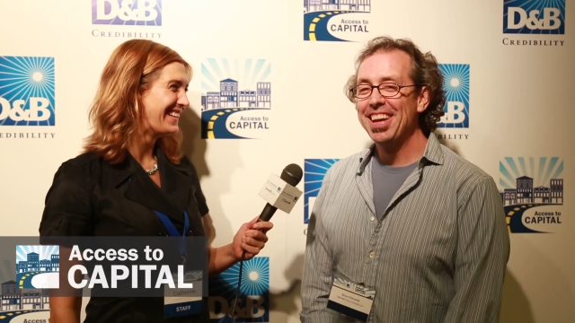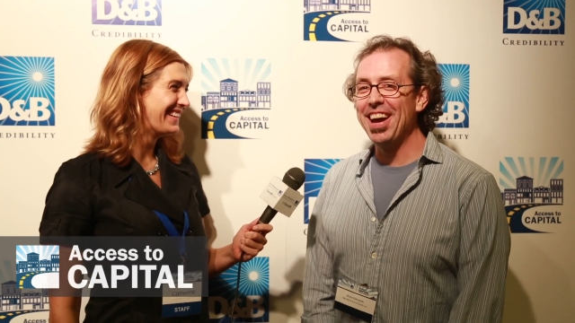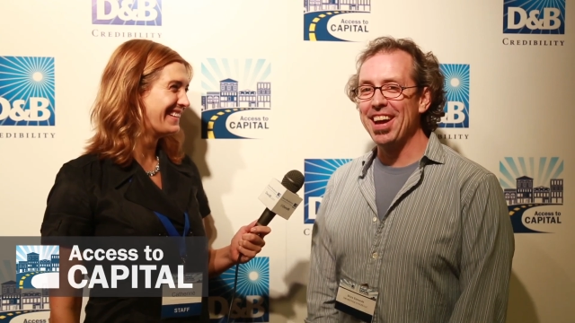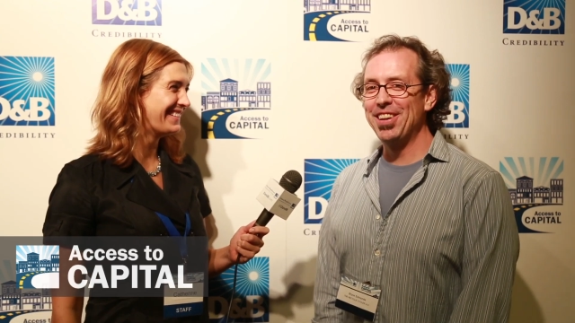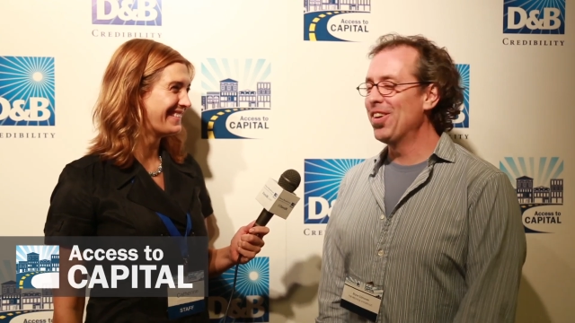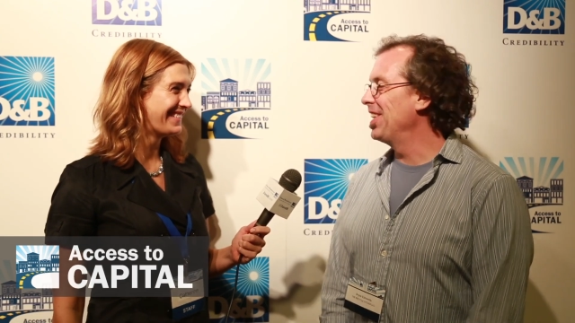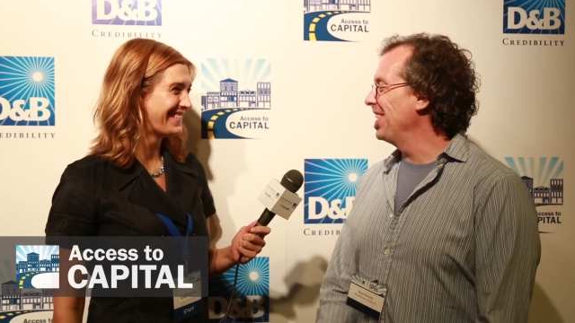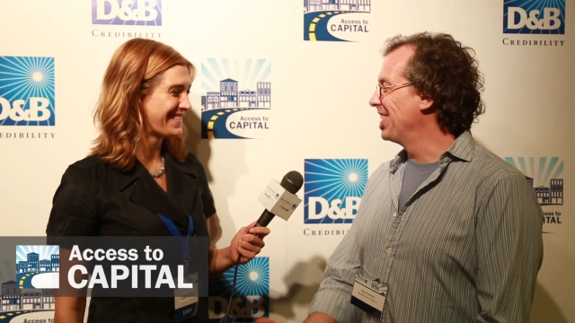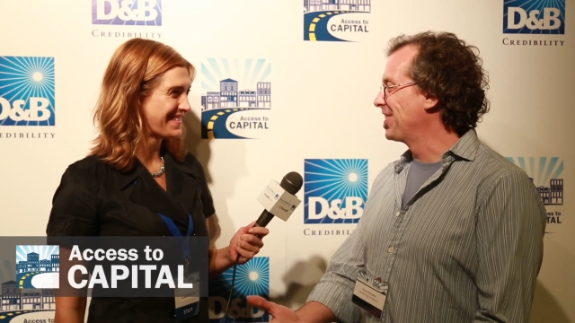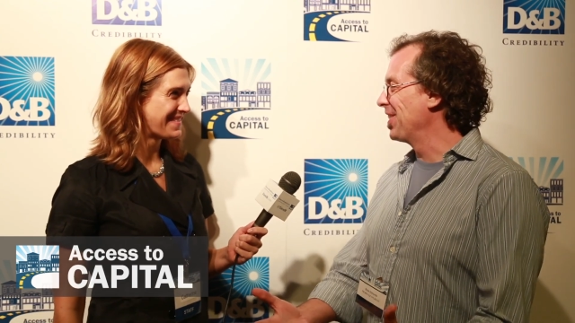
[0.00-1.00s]
Speaker 1: Yeah, I had no
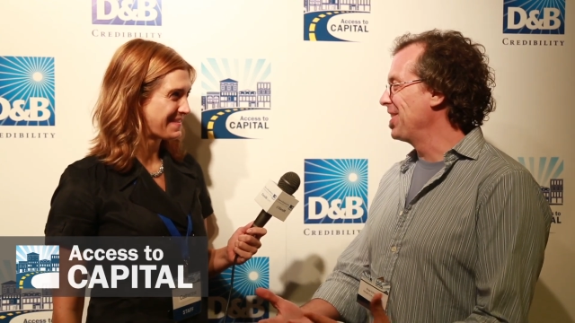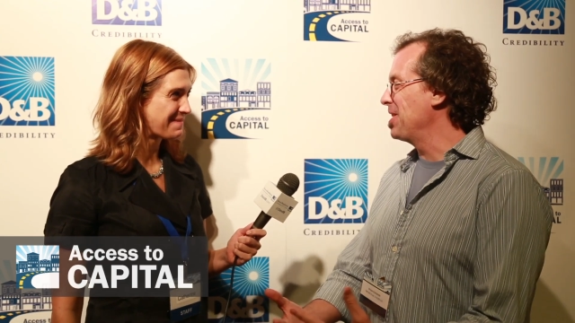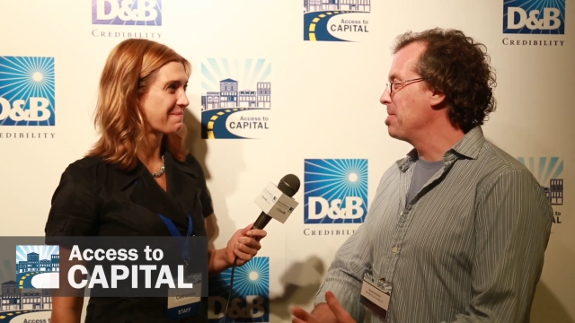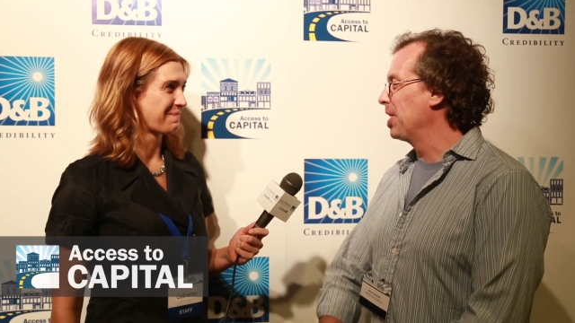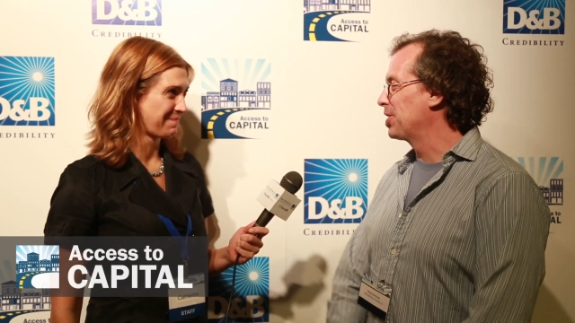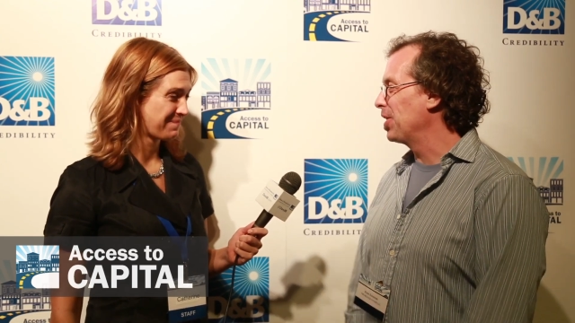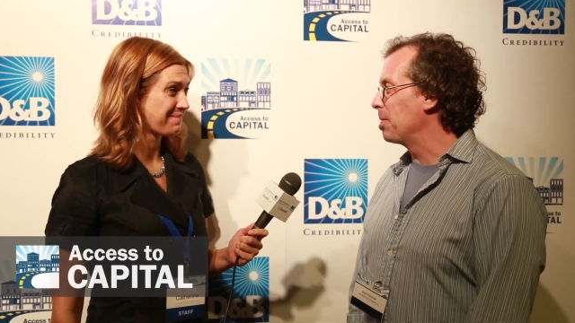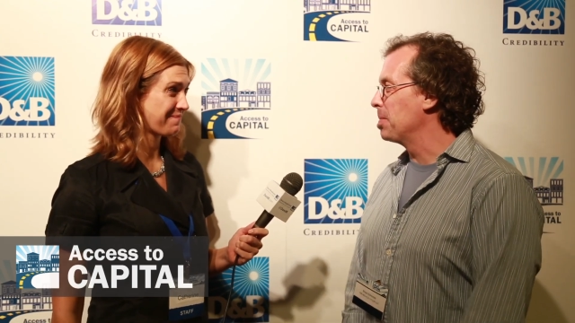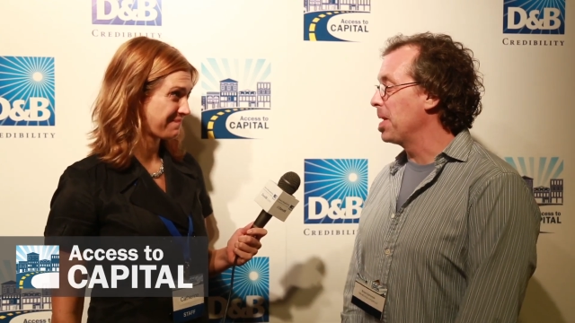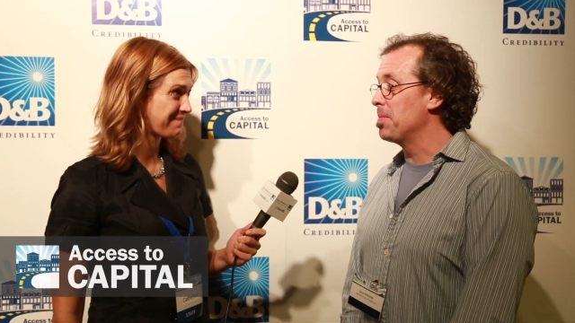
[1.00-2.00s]
idea until the email showed
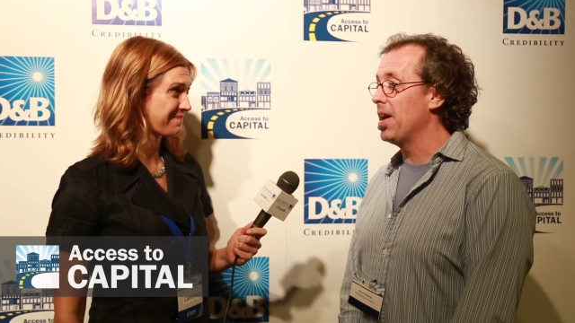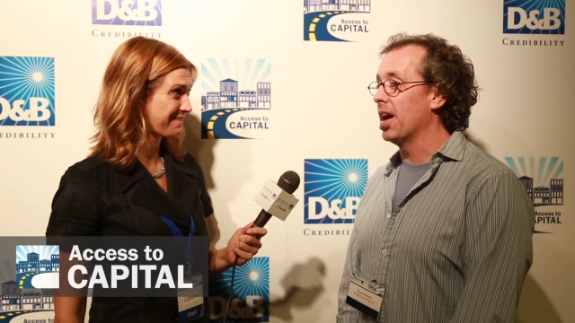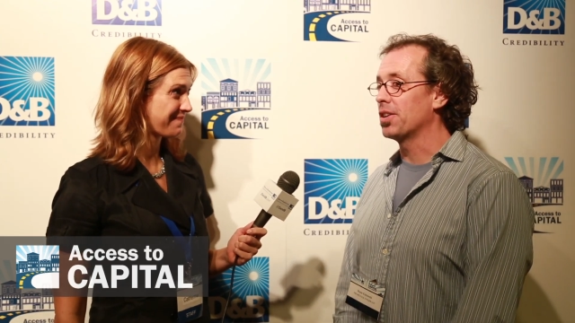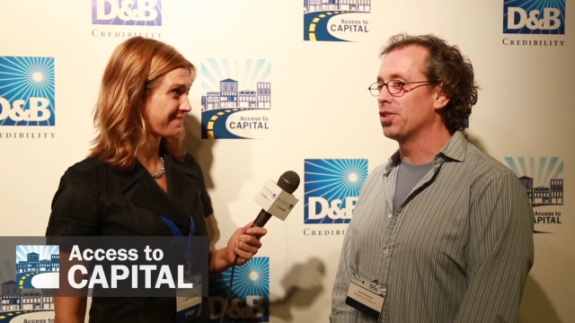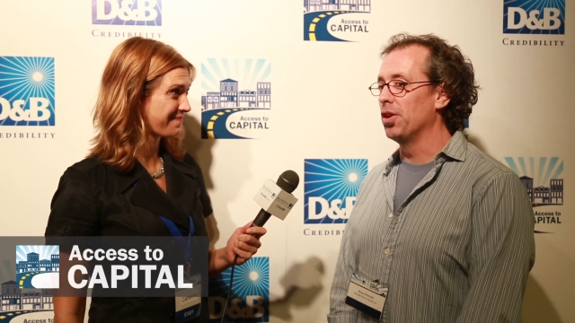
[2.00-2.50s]
up in my box.